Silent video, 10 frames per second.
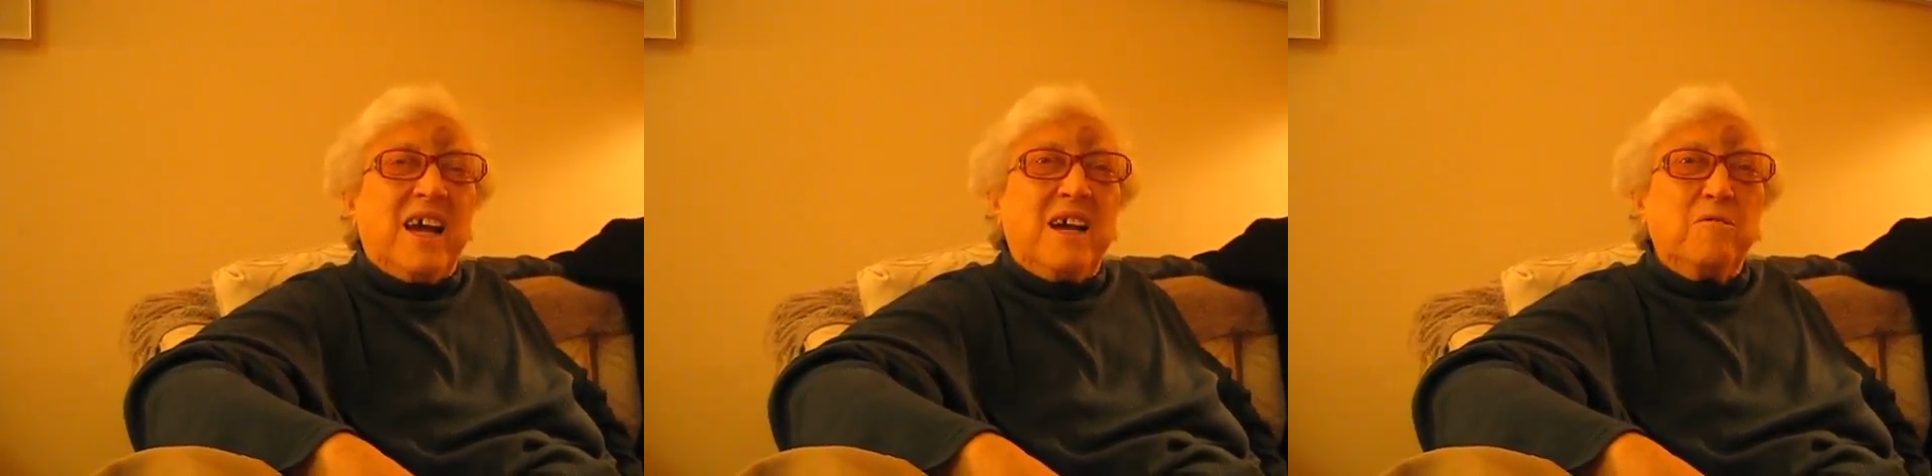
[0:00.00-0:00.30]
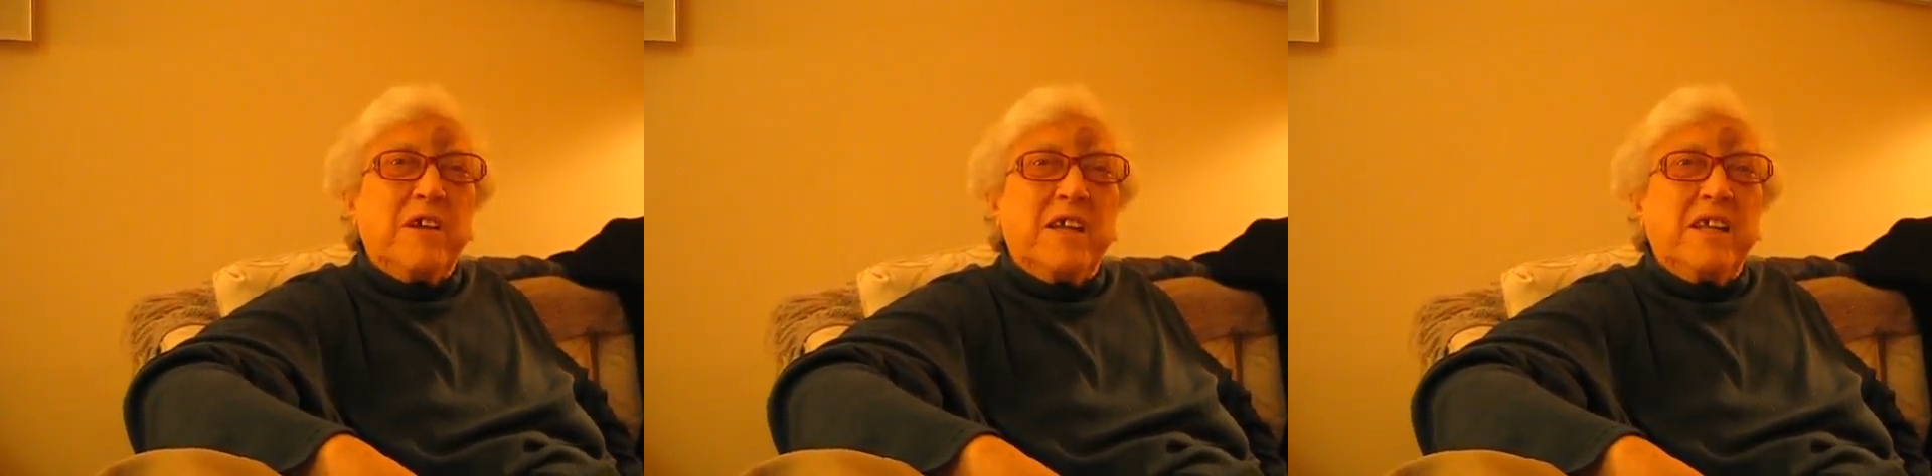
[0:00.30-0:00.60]
I'm
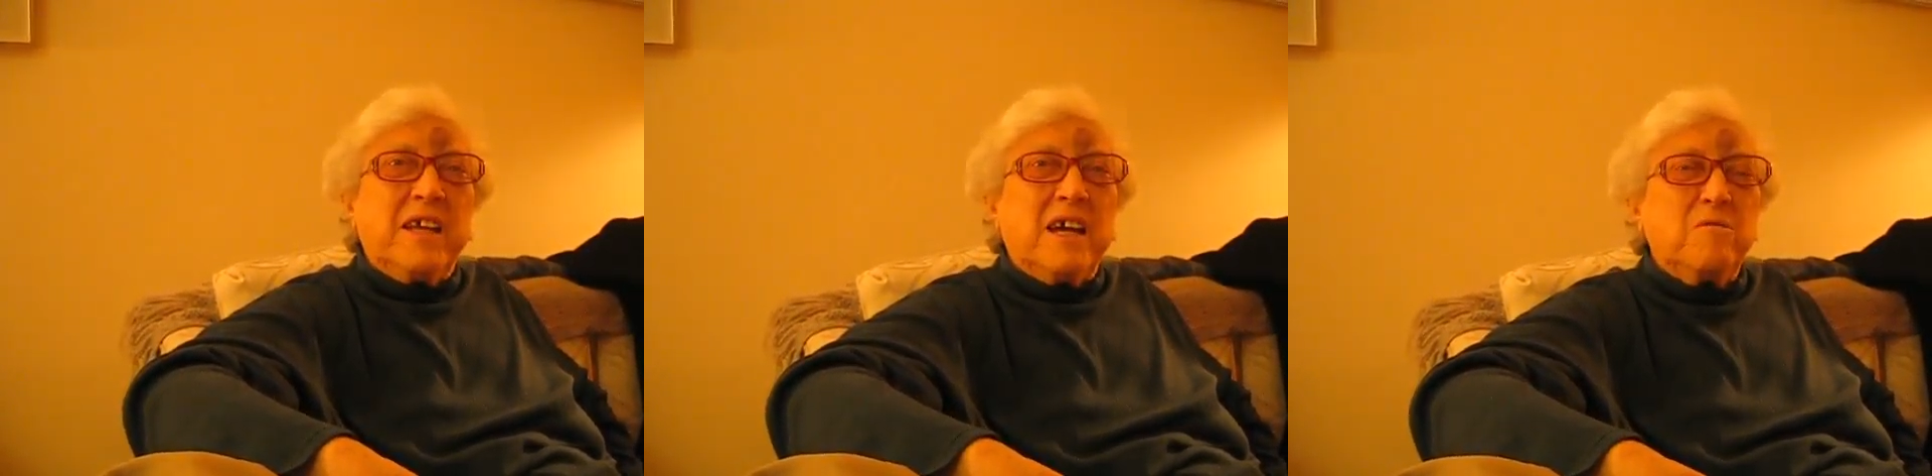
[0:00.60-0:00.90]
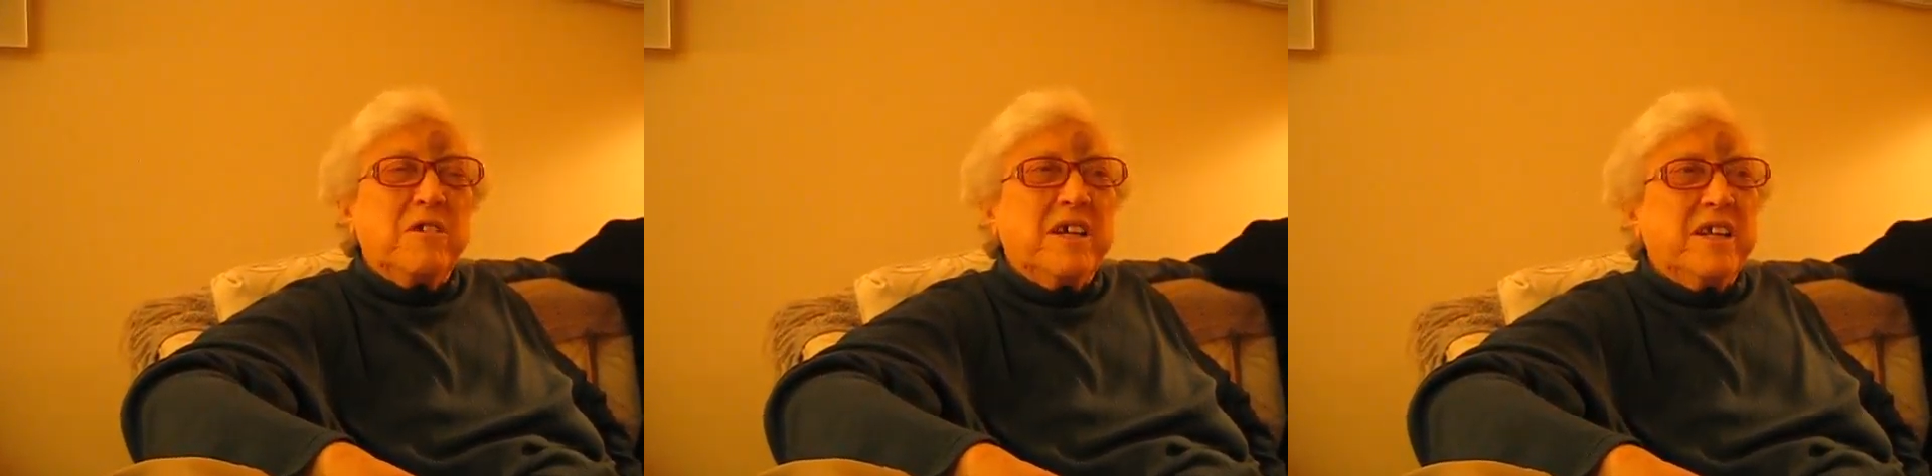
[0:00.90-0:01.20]
getting I'm
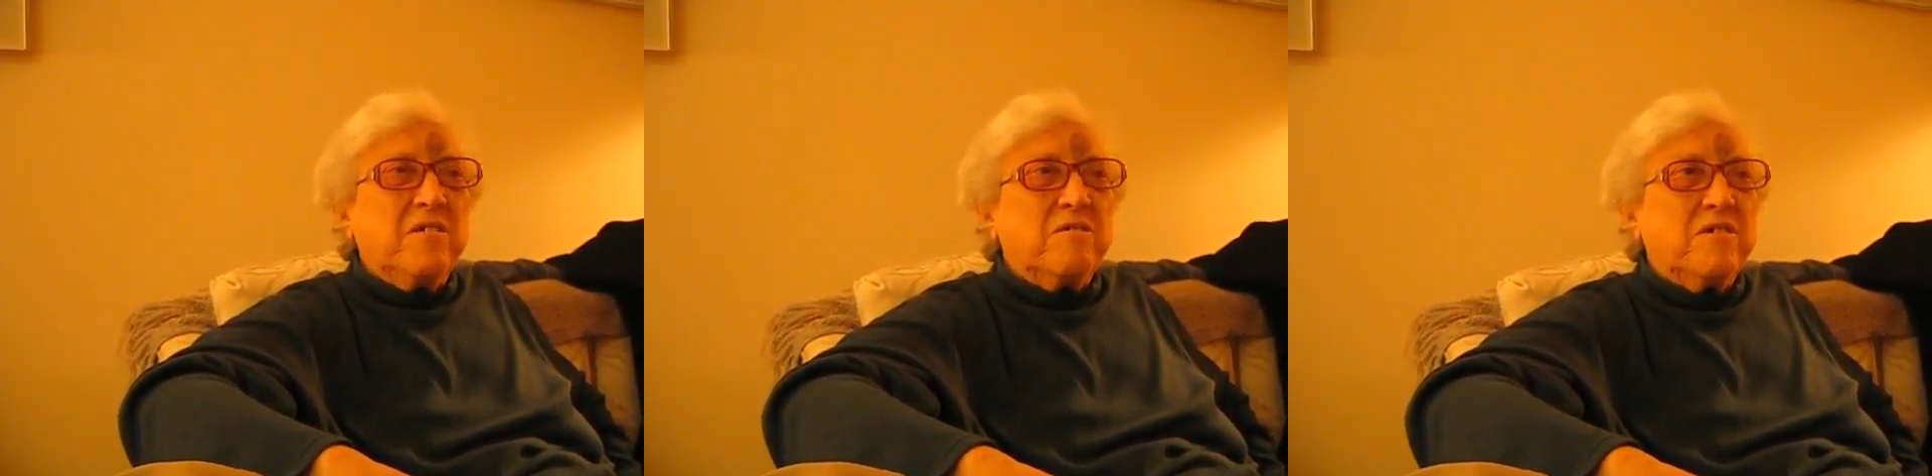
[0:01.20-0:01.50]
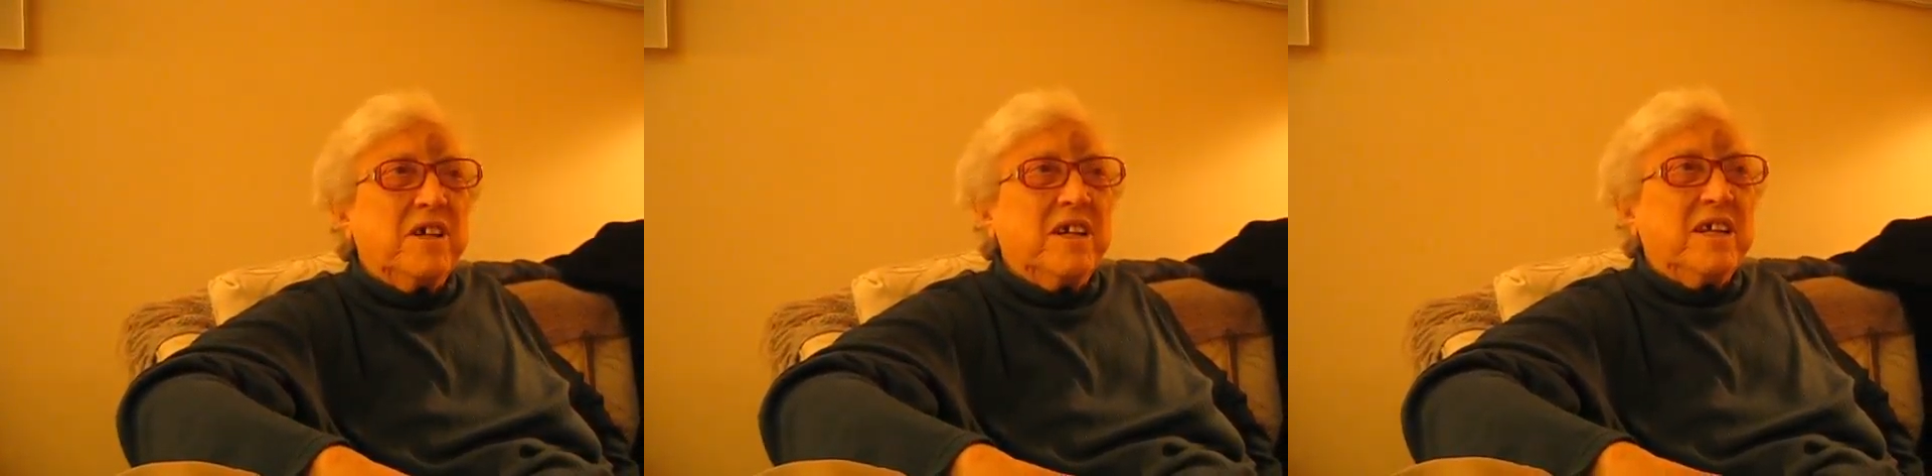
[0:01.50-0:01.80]
getting
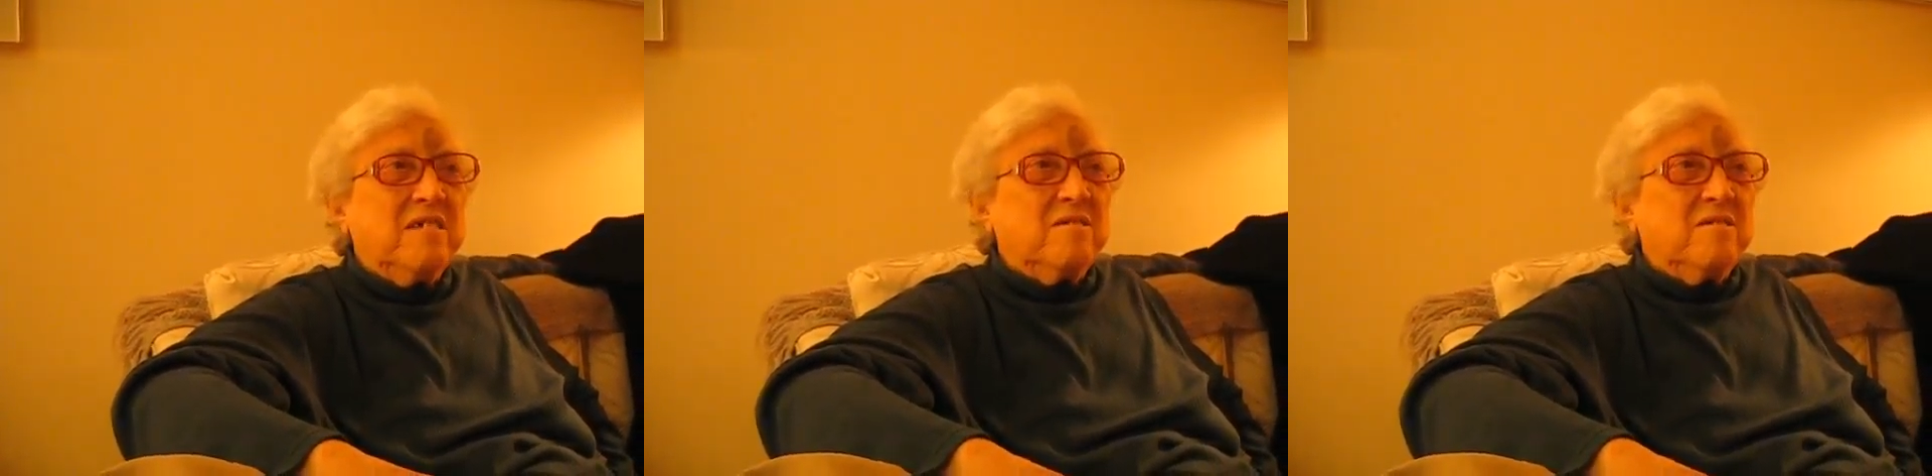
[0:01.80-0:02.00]
really